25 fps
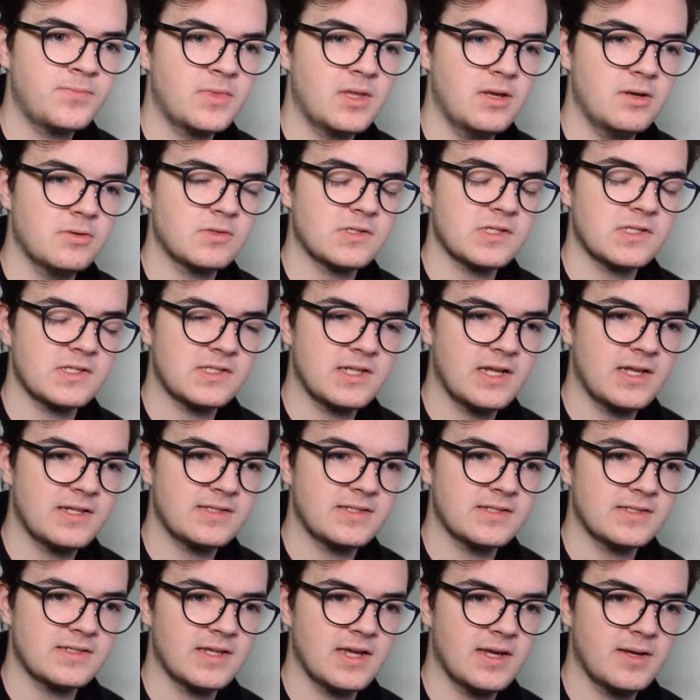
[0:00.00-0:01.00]
It was a
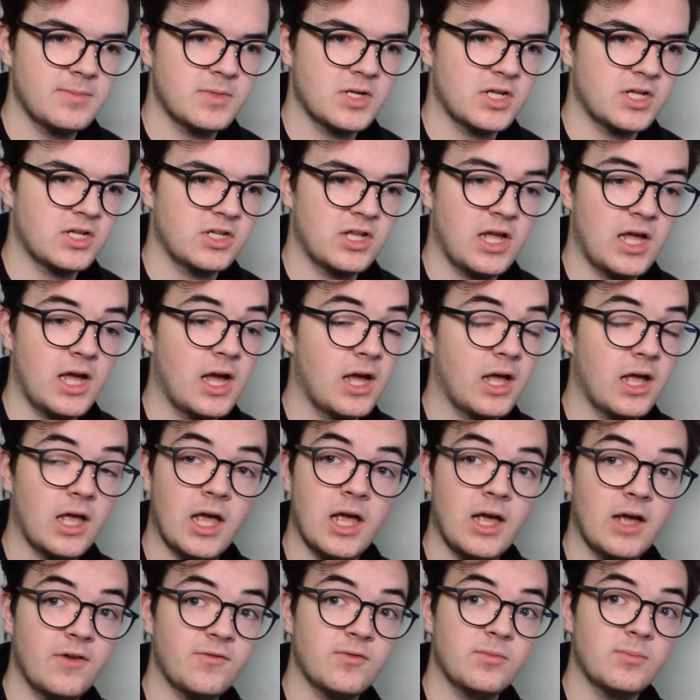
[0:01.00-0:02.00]
stats exam, and I
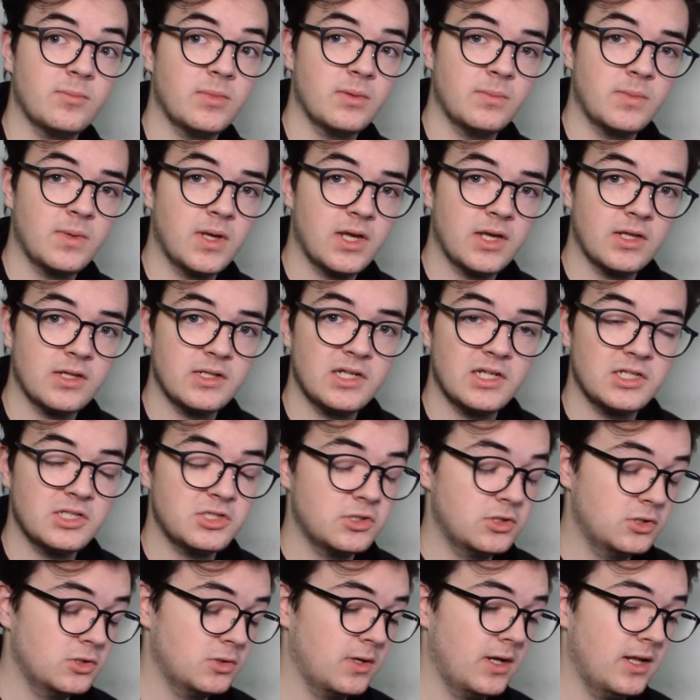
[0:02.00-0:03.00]
haven't been paying
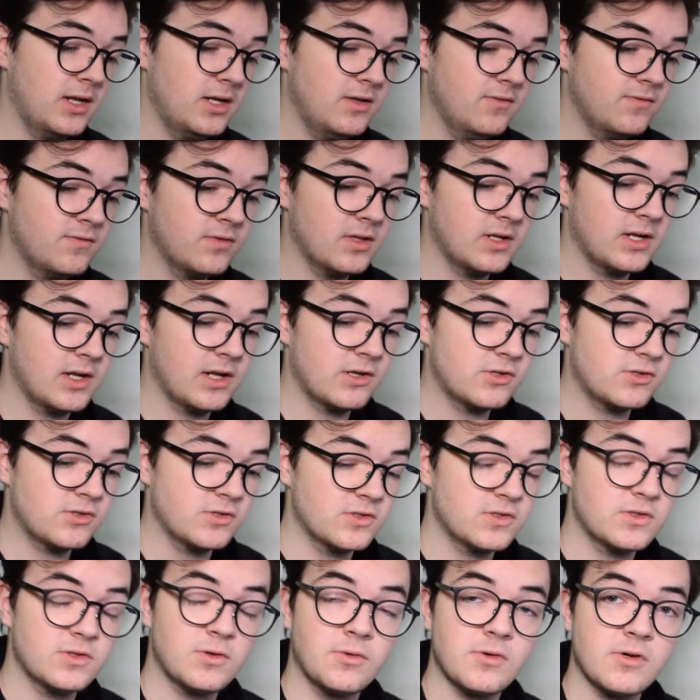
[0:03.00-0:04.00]
attention to any of the
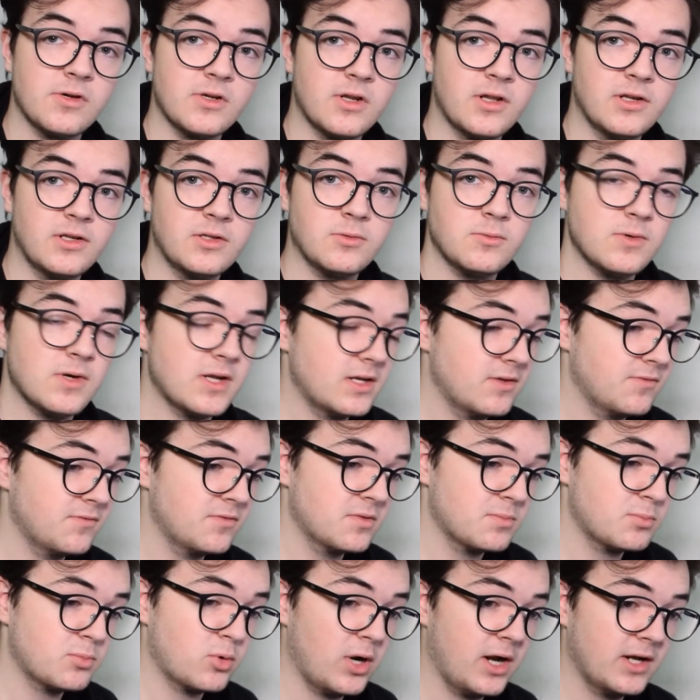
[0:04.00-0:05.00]
lectures, nor did I do any of
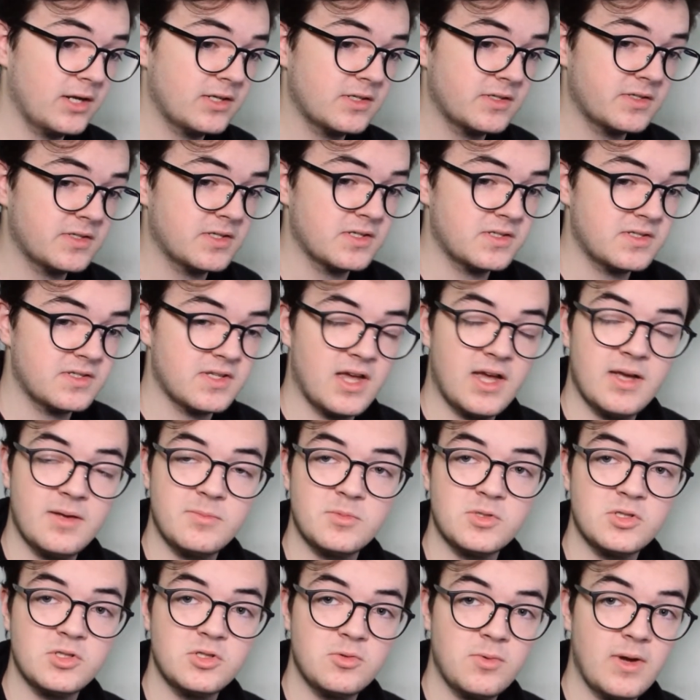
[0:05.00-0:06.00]
the practice
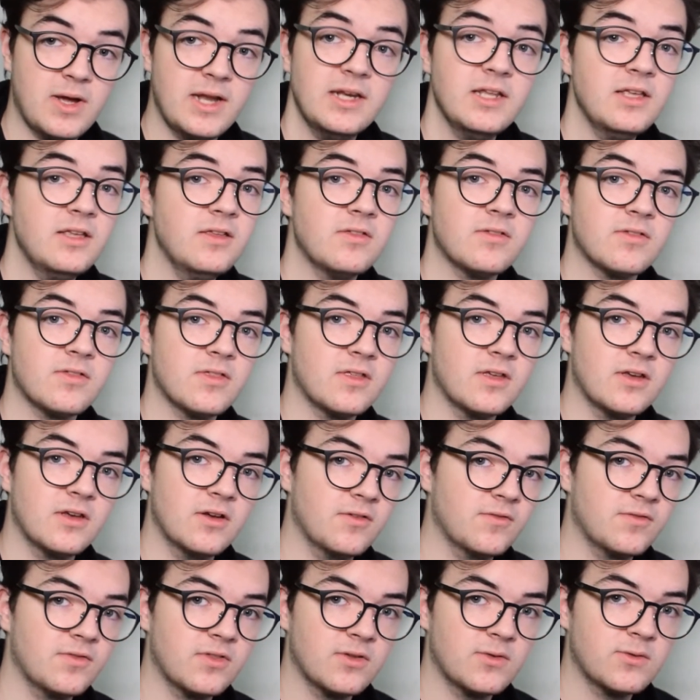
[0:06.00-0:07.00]
exams or do anything
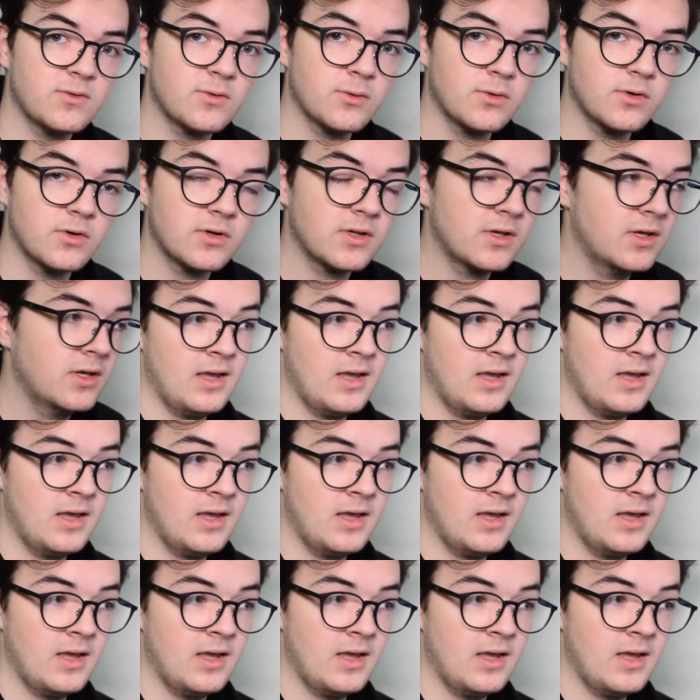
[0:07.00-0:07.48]
of the sort.